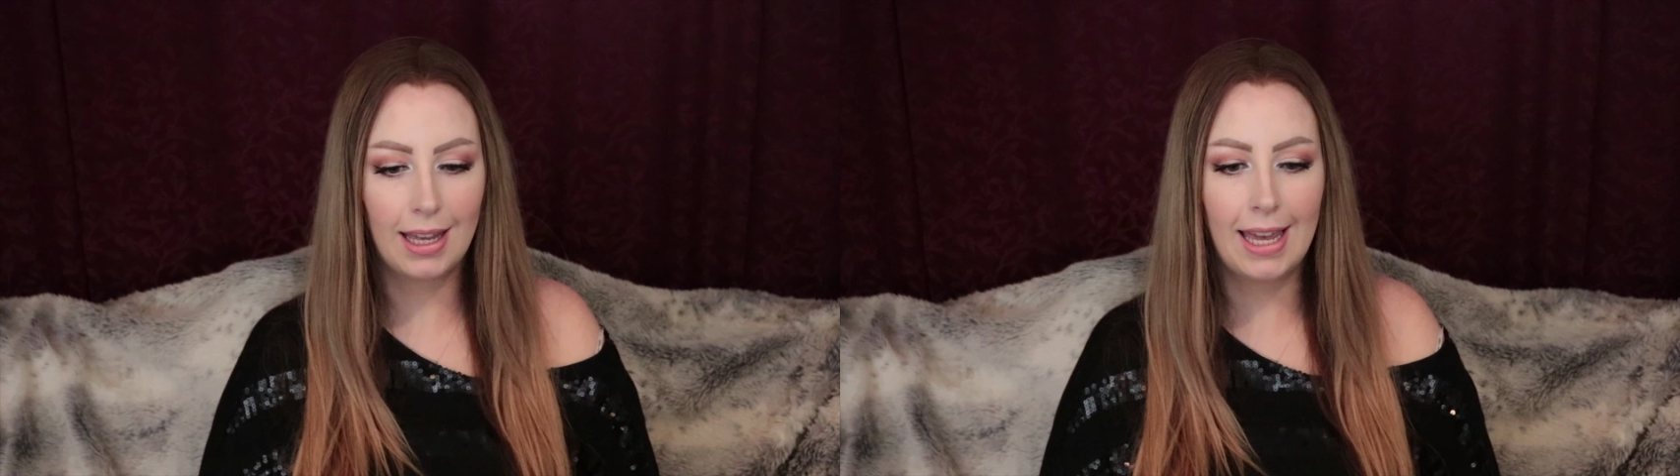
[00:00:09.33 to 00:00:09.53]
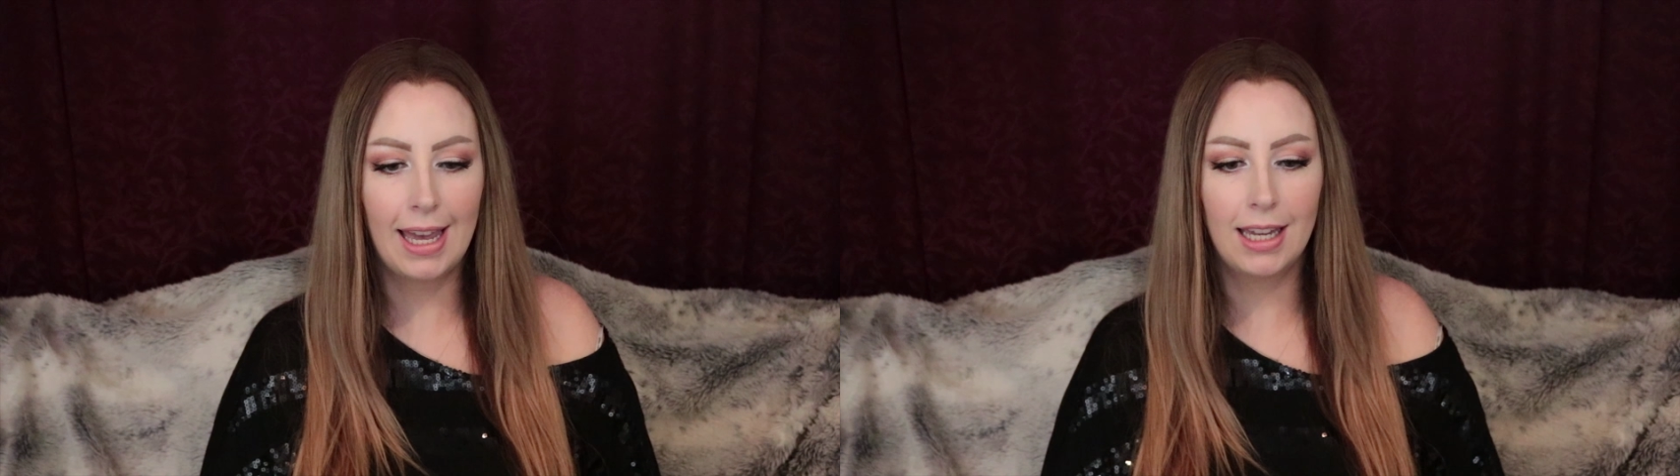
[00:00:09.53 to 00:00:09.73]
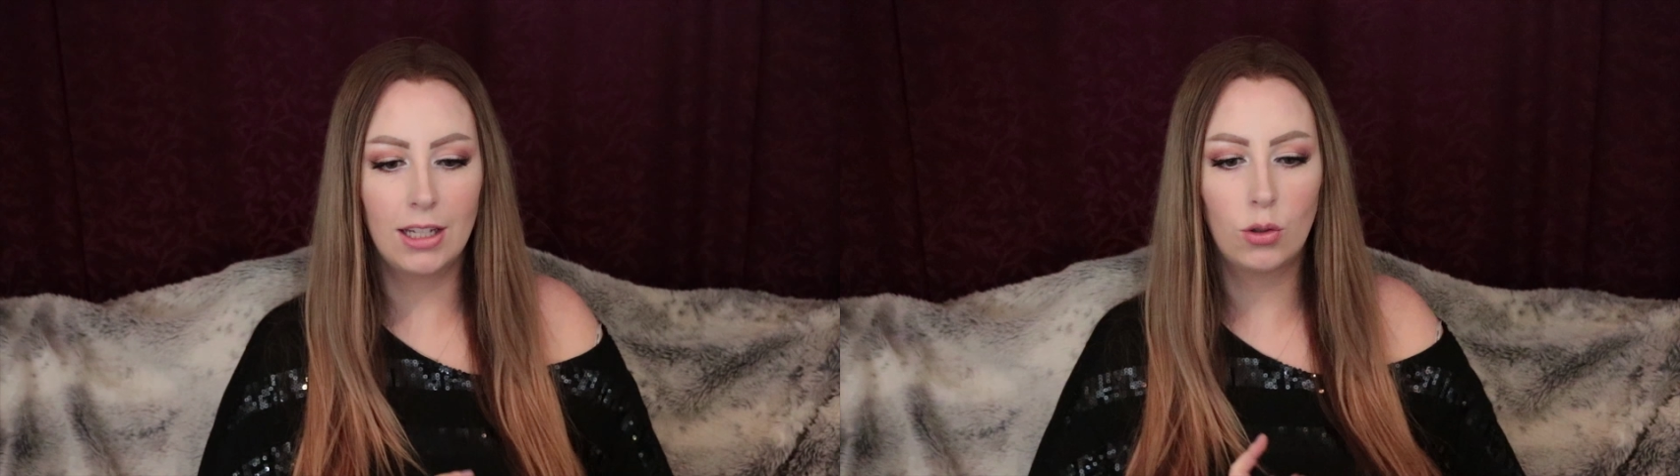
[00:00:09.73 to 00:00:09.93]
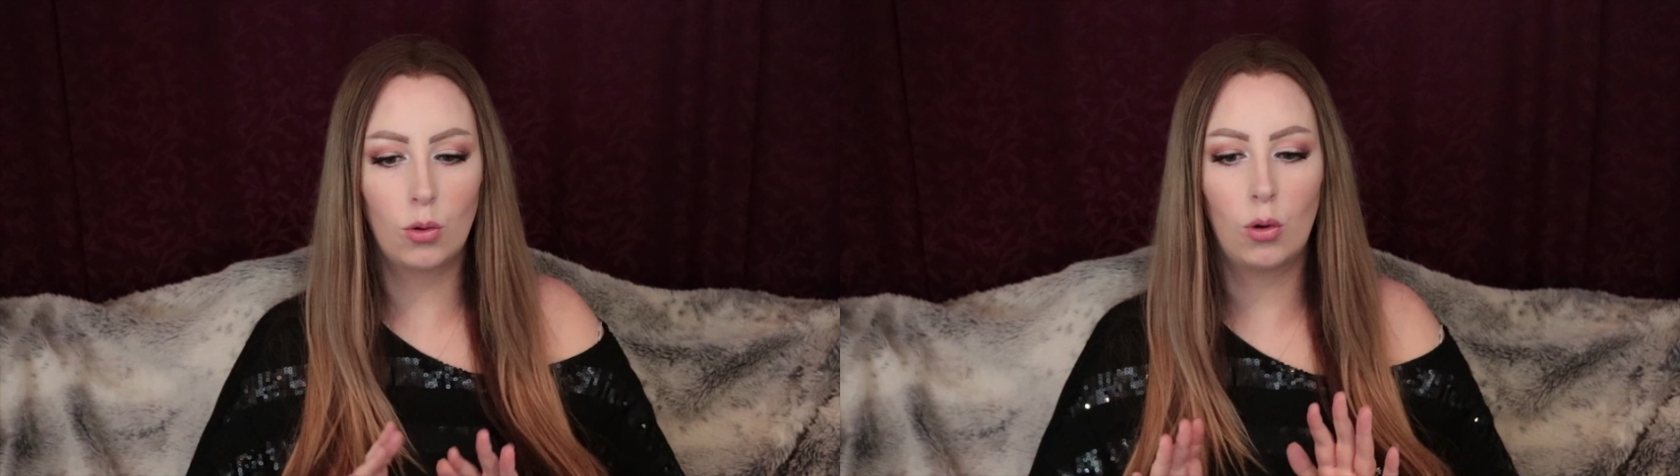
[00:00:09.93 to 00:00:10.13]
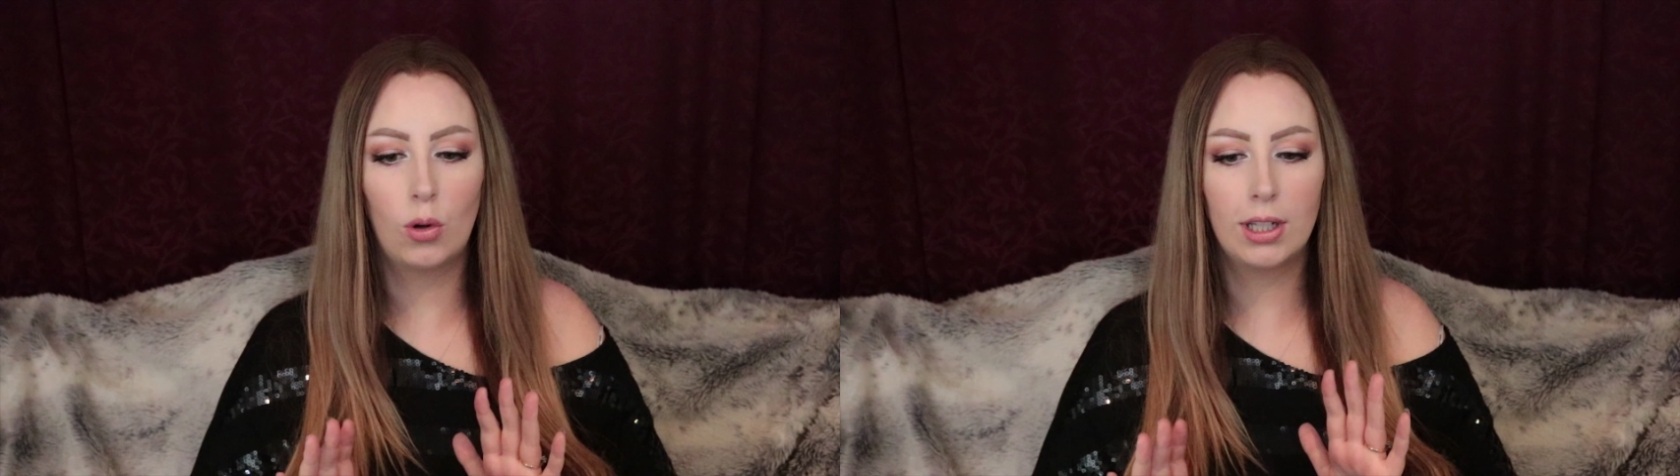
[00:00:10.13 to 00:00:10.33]
and
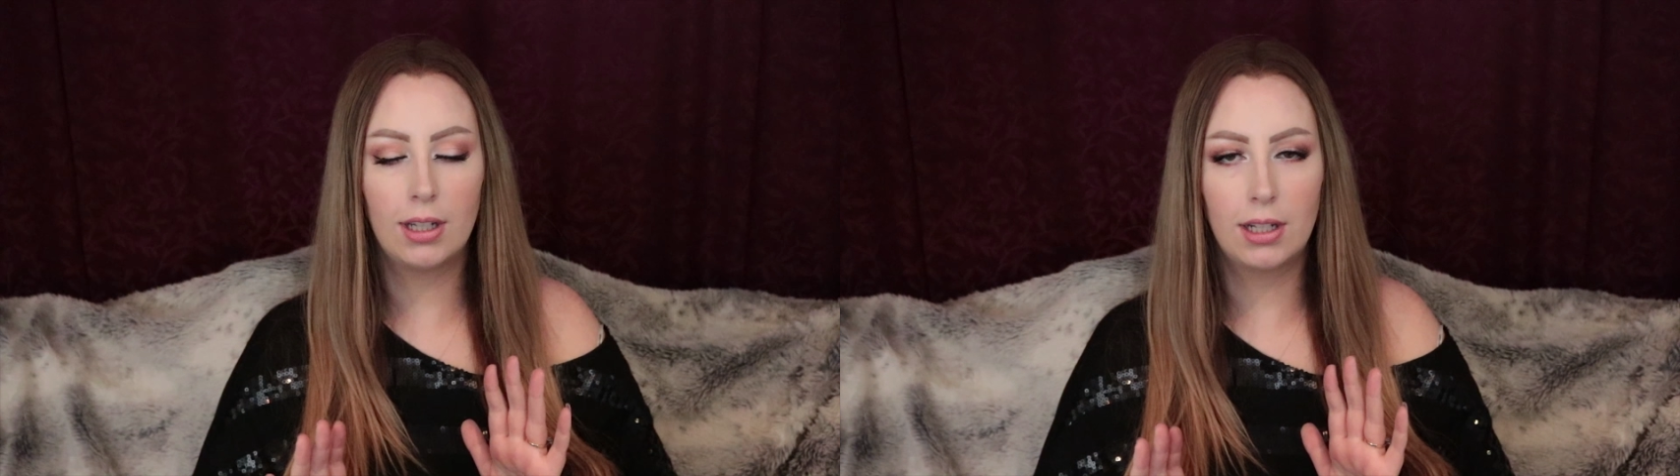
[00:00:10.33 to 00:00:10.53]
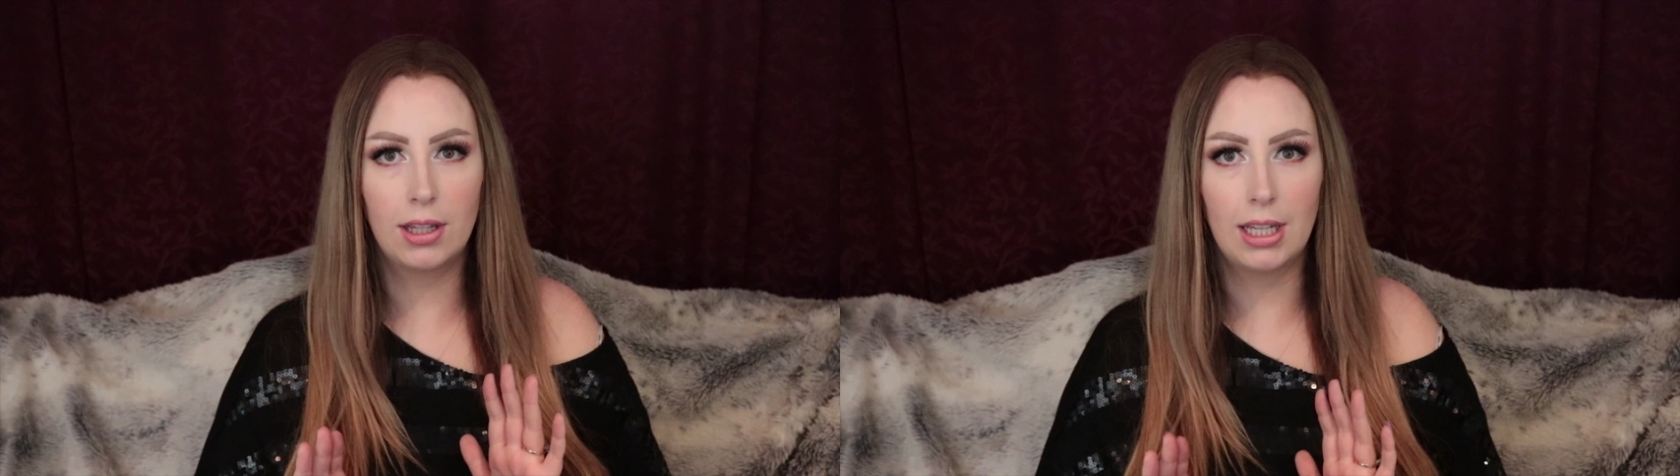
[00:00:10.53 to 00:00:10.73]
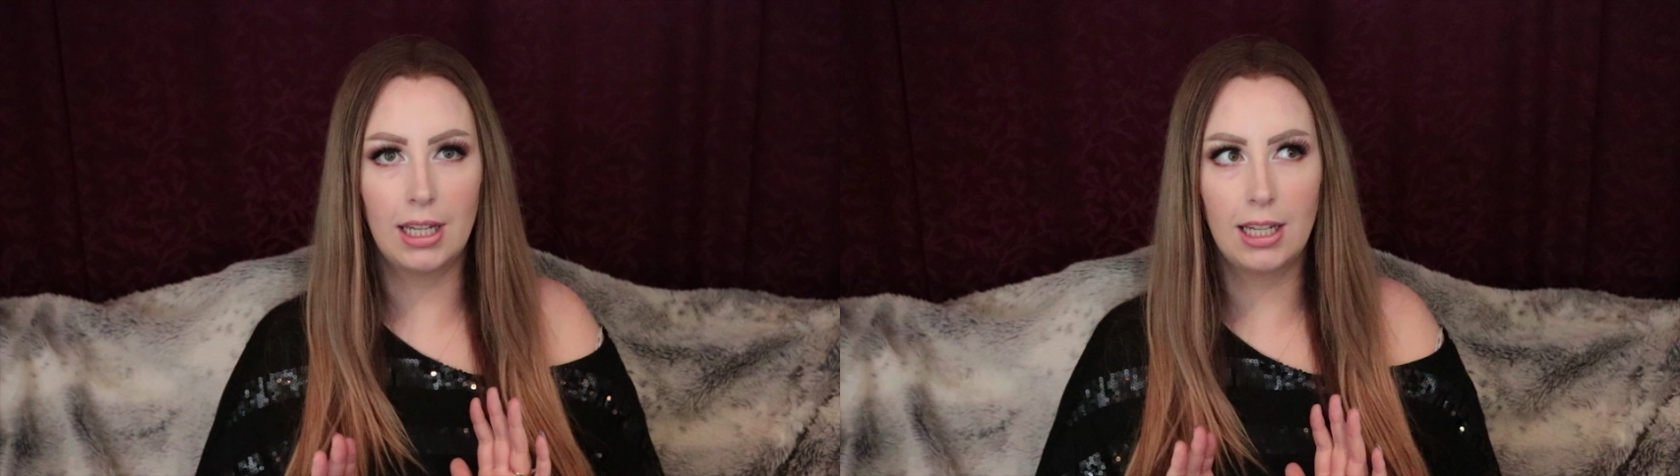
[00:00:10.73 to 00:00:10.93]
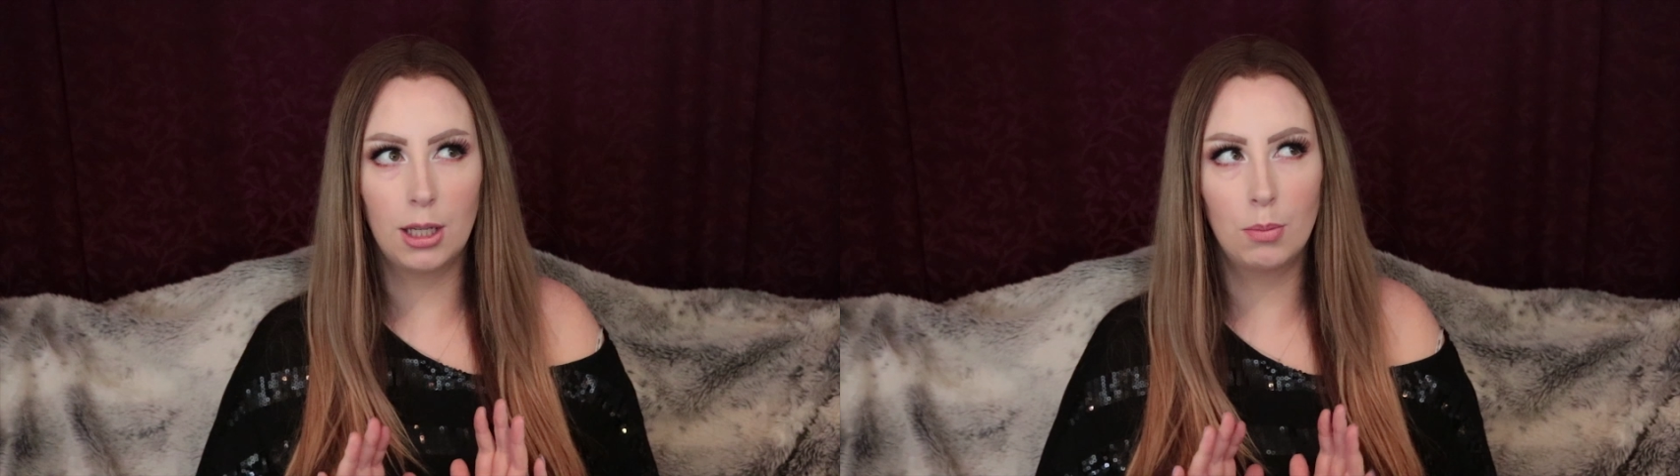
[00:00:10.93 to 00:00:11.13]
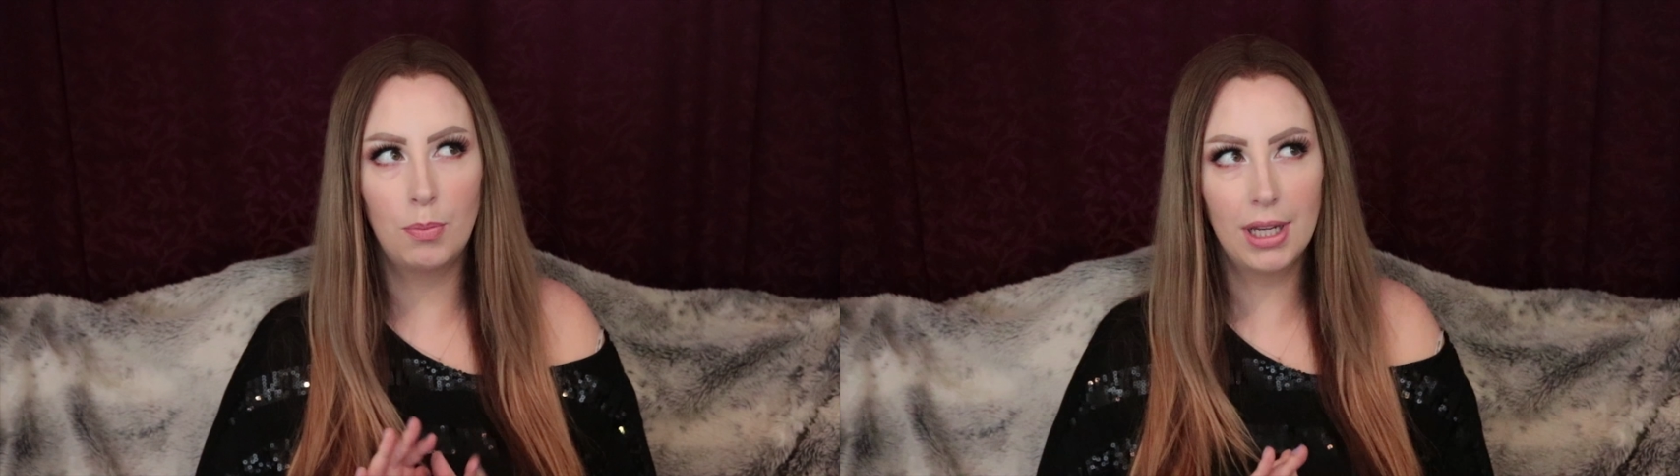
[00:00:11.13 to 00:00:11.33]
ordered
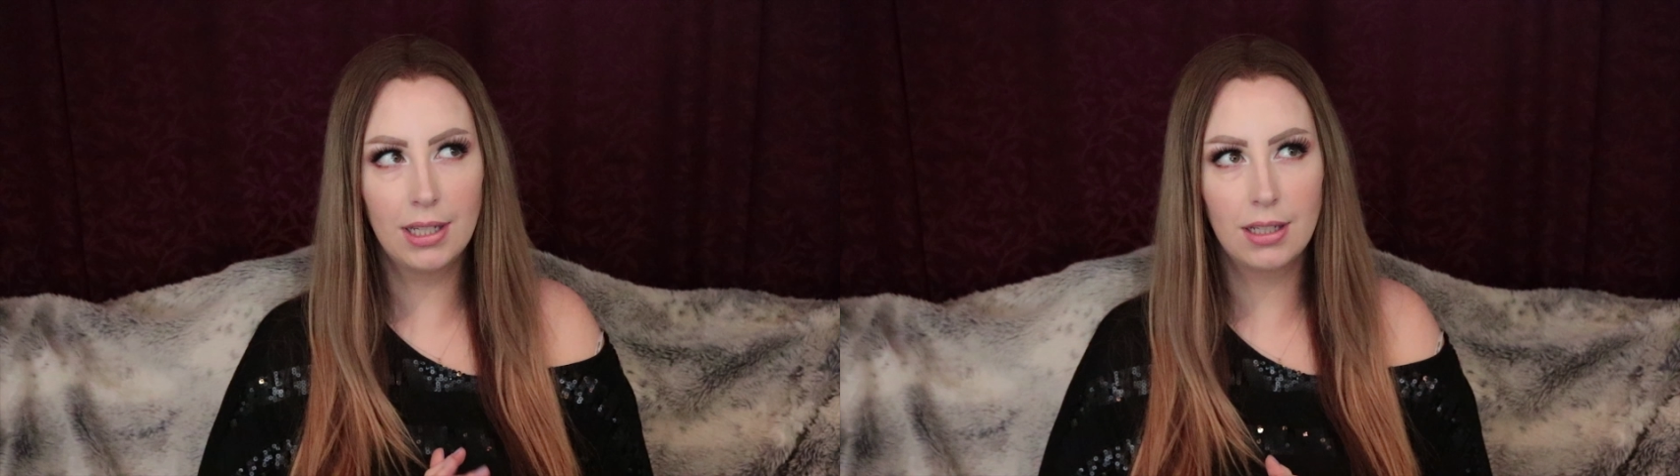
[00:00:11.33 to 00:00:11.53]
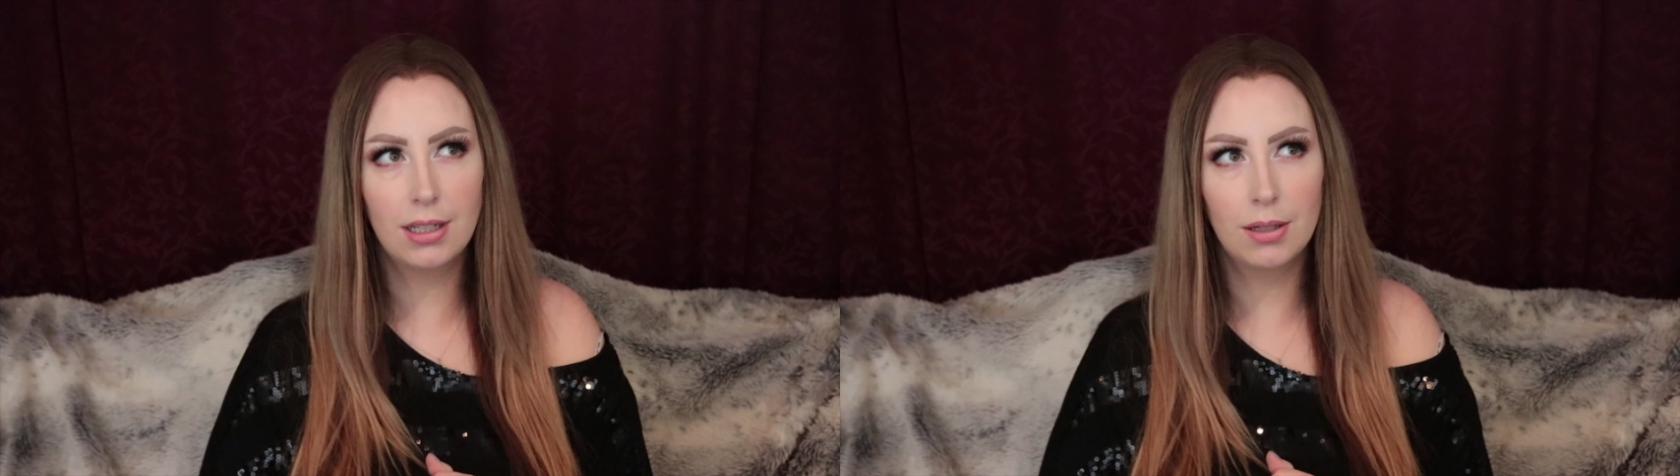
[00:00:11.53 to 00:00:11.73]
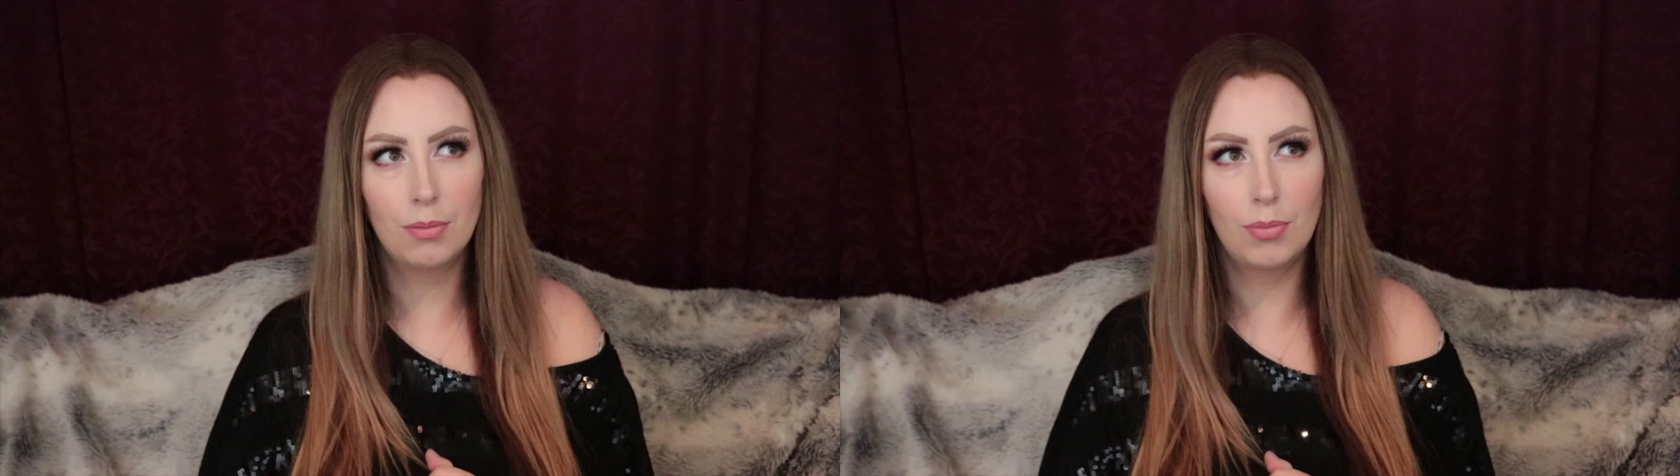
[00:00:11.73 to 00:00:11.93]
the best